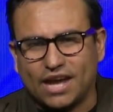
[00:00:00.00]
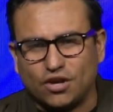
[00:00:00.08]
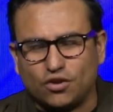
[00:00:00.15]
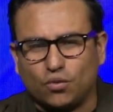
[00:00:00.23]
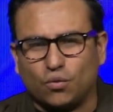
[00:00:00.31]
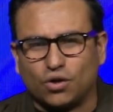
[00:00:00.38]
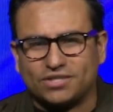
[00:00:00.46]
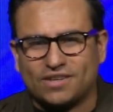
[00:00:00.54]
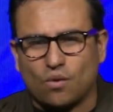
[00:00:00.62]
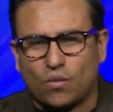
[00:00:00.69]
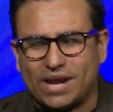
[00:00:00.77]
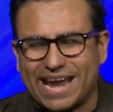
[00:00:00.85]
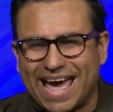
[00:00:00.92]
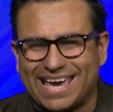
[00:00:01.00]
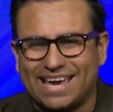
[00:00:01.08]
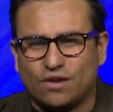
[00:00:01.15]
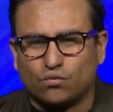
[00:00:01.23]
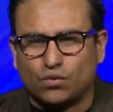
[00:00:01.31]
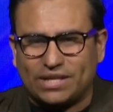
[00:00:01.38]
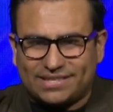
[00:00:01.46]
In other words, that when I
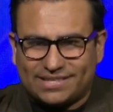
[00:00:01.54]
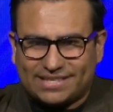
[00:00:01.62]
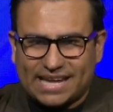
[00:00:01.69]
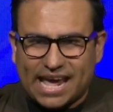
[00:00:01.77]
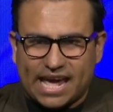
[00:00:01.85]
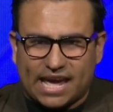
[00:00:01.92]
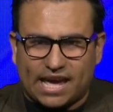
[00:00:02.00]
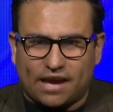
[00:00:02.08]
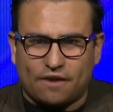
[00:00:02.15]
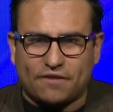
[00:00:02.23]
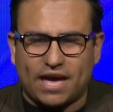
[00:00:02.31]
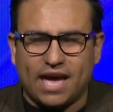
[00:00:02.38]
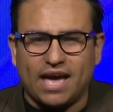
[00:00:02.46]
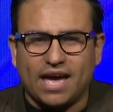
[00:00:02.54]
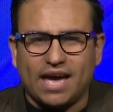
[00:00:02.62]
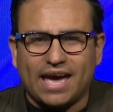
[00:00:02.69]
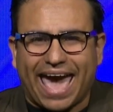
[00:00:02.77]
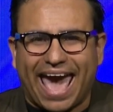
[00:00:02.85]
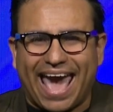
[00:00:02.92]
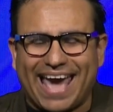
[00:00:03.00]
receive
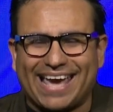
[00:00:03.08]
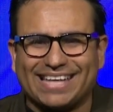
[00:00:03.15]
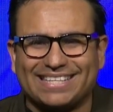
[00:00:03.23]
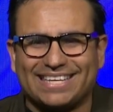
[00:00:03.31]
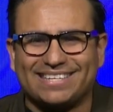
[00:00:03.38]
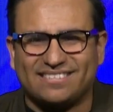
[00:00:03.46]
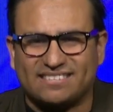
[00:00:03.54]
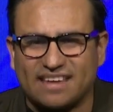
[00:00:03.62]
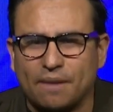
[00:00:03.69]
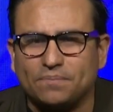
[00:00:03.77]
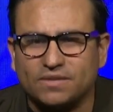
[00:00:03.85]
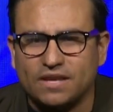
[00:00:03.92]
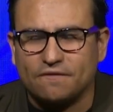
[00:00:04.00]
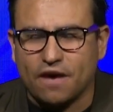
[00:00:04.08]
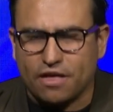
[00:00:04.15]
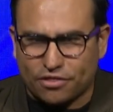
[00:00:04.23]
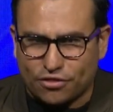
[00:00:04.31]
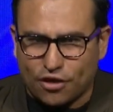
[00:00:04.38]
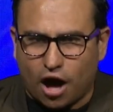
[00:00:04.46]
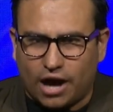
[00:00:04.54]
a deceptive
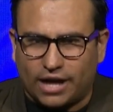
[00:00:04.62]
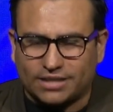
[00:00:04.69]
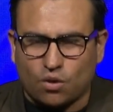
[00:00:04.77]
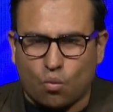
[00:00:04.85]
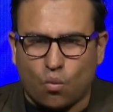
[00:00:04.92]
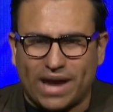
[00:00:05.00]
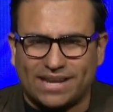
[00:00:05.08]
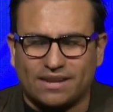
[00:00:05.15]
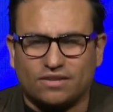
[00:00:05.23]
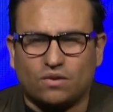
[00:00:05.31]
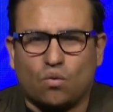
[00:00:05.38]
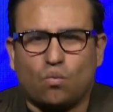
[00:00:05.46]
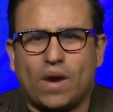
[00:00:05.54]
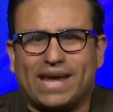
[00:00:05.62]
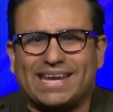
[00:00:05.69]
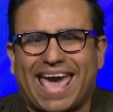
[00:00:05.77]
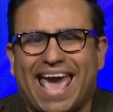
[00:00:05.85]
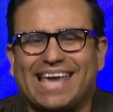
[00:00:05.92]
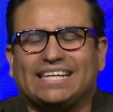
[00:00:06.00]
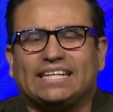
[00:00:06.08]
thought,
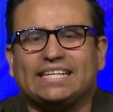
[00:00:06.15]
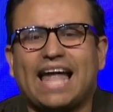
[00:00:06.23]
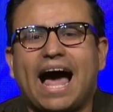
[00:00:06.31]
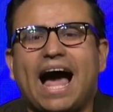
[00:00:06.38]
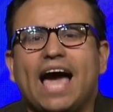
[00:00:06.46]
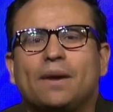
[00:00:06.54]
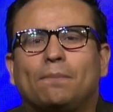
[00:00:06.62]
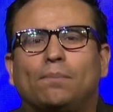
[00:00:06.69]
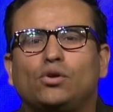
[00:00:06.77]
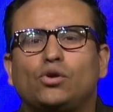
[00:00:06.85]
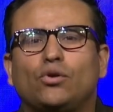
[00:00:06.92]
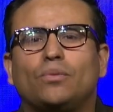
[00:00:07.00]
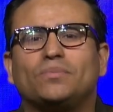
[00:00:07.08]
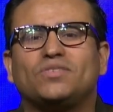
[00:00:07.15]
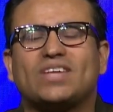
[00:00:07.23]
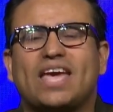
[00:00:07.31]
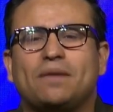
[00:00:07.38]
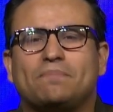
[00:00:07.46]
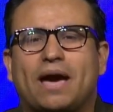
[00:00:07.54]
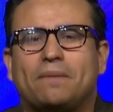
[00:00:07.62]
when a lie blooms
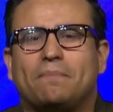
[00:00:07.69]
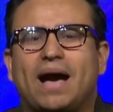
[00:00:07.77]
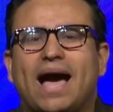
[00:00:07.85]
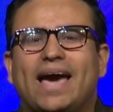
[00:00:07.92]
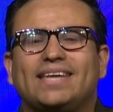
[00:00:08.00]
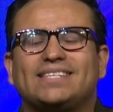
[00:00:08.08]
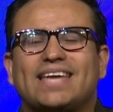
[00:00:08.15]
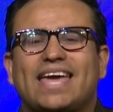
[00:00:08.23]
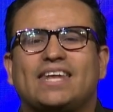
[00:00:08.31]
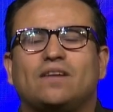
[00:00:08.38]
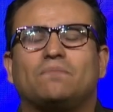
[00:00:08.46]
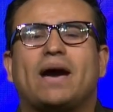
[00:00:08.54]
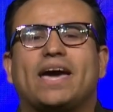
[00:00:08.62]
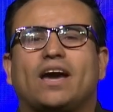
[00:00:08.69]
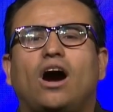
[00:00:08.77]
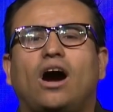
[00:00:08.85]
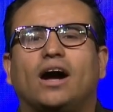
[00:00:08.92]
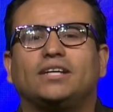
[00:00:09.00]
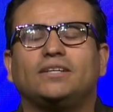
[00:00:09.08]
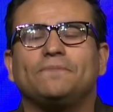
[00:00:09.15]
in my mind and in my
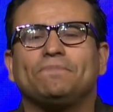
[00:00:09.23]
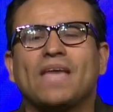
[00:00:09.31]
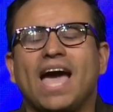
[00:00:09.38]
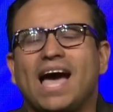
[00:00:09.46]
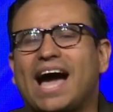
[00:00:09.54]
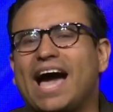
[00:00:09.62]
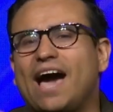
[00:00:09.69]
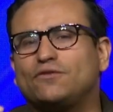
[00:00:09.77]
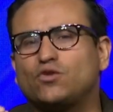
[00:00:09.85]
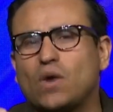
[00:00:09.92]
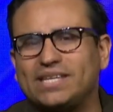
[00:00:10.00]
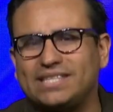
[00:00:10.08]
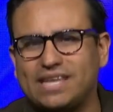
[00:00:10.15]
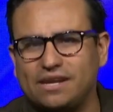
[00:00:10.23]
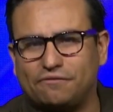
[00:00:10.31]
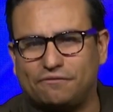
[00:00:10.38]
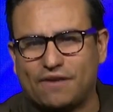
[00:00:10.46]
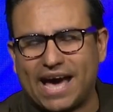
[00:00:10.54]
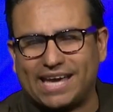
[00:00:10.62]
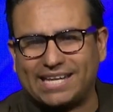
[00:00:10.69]
heart, I have to
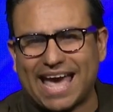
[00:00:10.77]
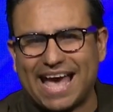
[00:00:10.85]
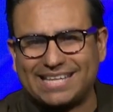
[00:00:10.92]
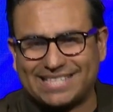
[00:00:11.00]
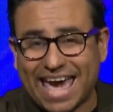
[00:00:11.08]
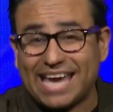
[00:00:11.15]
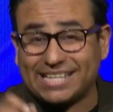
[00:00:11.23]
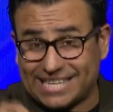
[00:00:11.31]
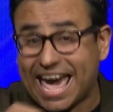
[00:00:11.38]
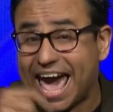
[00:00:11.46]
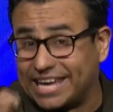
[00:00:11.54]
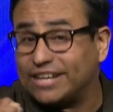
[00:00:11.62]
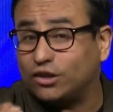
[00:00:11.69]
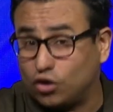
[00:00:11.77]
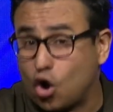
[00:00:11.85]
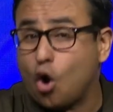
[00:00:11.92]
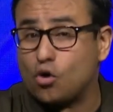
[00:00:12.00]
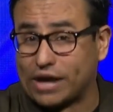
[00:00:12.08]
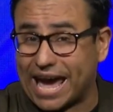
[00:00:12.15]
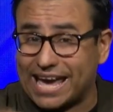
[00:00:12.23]
identify it as a tale
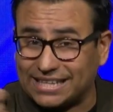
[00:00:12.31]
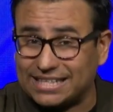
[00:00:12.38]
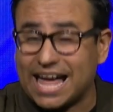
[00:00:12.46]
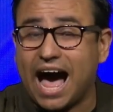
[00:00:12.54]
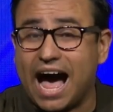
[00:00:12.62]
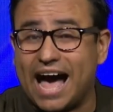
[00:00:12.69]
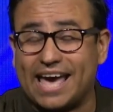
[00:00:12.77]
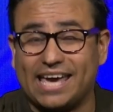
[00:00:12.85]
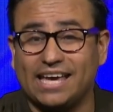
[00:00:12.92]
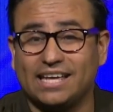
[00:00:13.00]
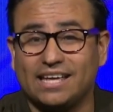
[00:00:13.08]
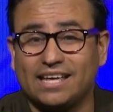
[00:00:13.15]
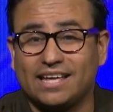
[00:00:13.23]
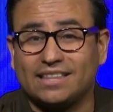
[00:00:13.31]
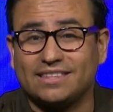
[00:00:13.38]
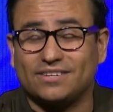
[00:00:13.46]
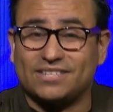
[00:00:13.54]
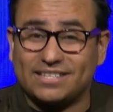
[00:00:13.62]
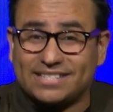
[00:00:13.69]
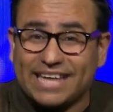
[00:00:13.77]
or a lie.
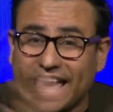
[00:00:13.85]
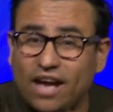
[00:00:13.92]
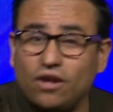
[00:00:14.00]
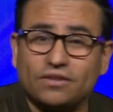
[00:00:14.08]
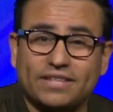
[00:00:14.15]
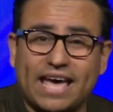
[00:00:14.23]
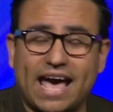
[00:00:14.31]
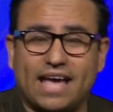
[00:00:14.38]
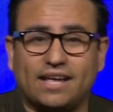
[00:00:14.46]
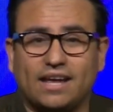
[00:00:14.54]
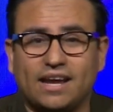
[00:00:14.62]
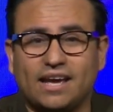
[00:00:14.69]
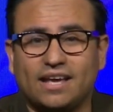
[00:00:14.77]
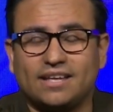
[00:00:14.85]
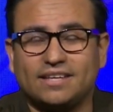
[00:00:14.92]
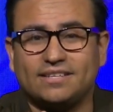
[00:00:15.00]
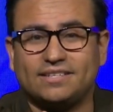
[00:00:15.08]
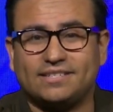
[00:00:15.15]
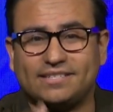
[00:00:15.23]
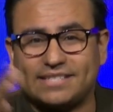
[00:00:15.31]
There's a tale that
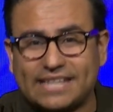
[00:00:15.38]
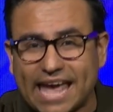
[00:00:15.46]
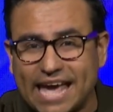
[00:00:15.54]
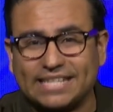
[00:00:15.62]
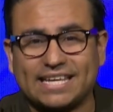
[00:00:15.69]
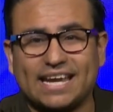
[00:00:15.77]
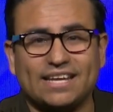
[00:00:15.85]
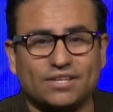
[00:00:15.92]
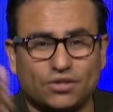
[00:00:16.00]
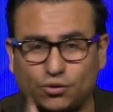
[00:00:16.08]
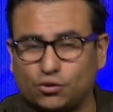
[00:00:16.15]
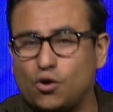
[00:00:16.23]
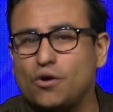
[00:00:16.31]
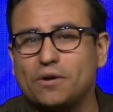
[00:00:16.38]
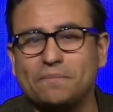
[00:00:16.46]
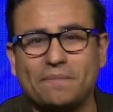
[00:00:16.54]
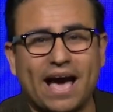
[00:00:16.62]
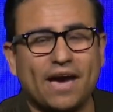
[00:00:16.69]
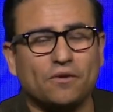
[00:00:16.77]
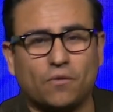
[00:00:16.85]
Satan is throwing
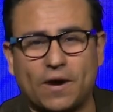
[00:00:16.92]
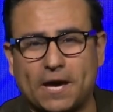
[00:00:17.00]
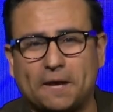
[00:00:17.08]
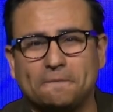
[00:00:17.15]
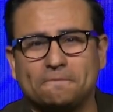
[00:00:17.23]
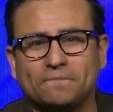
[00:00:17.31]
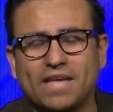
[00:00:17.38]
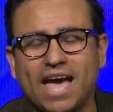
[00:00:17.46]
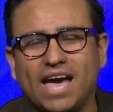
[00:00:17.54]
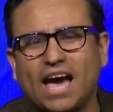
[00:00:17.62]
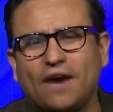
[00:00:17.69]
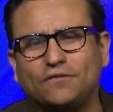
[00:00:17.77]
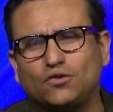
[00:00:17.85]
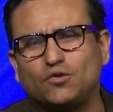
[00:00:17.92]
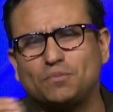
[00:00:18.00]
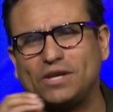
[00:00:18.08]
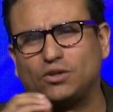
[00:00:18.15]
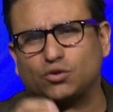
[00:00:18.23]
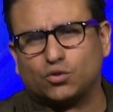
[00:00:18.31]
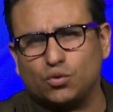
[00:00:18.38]
my way. I have to
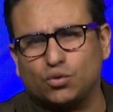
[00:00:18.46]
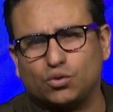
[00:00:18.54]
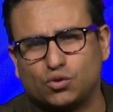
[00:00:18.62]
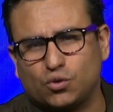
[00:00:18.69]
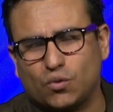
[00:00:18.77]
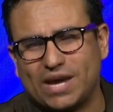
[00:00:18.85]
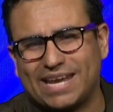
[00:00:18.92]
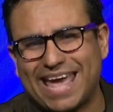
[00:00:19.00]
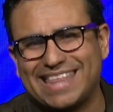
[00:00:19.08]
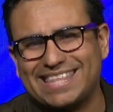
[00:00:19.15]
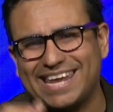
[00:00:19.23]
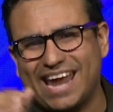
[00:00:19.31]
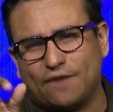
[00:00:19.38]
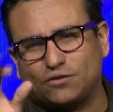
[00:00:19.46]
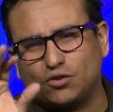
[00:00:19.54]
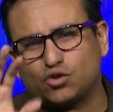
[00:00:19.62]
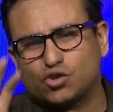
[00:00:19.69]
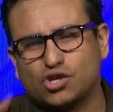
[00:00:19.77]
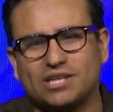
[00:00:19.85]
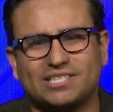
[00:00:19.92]
speak truth to it, and then I have to
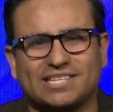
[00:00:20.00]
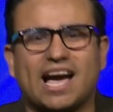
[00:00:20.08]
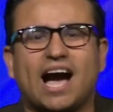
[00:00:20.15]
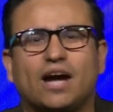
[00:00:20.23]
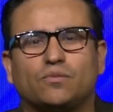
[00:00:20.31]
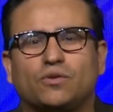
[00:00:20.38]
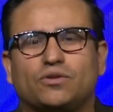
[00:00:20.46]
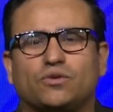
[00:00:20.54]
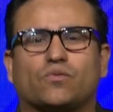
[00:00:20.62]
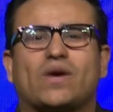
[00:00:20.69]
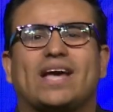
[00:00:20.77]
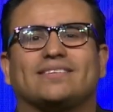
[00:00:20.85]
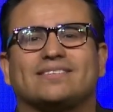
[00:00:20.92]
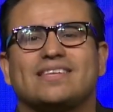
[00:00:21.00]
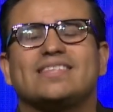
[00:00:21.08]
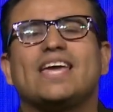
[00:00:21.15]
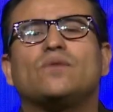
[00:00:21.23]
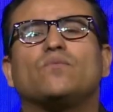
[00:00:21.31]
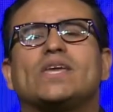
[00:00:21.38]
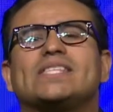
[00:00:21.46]
trust God with the rest. And
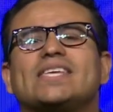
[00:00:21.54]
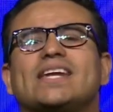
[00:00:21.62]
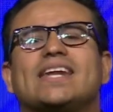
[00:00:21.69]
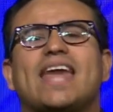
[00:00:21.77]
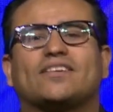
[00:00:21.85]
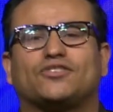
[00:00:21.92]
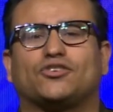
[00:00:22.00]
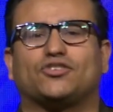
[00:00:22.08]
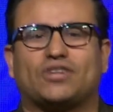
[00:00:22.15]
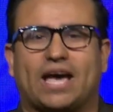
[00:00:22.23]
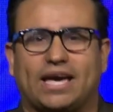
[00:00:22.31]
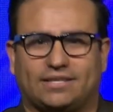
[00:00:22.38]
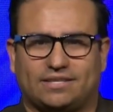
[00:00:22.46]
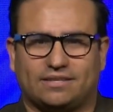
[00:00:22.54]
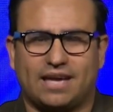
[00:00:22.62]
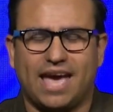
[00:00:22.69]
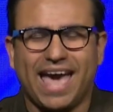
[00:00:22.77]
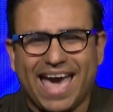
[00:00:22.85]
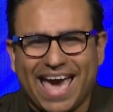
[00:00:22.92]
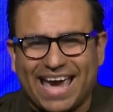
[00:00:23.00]
then we did an exercise.
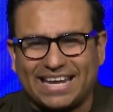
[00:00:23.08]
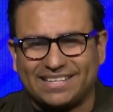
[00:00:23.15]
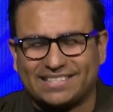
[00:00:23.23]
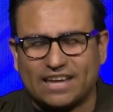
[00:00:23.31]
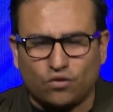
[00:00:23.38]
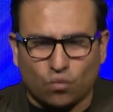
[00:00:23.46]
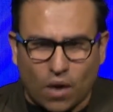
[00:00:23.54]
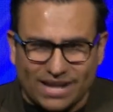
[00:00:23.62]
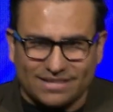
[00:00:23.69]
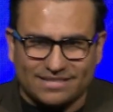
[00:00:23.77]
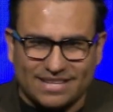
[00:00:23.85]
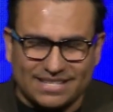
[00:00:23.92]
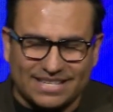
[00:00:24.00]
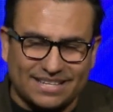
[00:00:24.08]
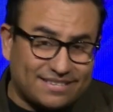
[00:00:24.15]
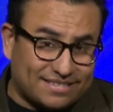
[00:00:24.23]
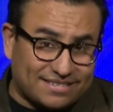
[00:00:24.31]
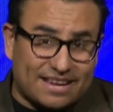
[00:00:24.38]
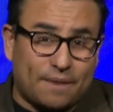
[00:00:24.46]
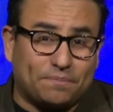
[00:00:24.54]
And he said, what is the
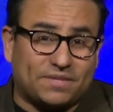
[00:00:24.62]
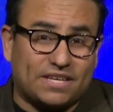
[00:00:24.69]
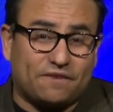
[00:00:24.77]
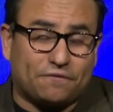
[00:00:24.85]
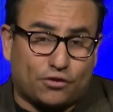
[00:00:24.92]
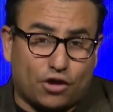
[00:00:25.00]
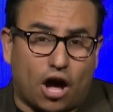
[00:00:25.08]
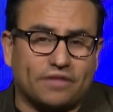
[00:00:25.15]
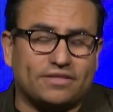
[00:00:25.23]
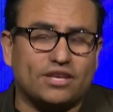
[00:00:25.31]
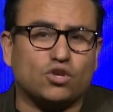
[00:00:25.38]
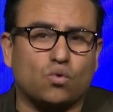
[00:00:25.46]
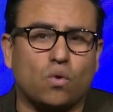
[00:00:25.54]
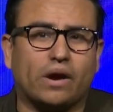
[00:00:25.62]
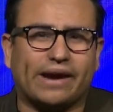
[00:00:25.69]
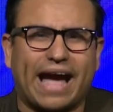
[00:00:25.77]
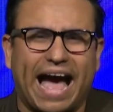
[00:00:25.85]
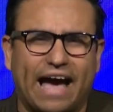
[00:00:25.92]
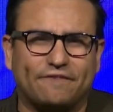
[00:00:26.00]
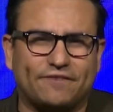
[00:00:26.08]
deceptive thought that you are
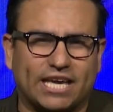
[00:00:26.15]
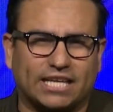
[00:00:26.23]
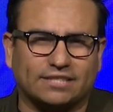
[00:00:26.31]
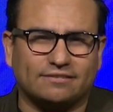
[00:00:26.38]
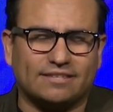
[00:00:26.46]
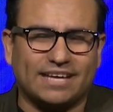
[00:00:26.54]
having?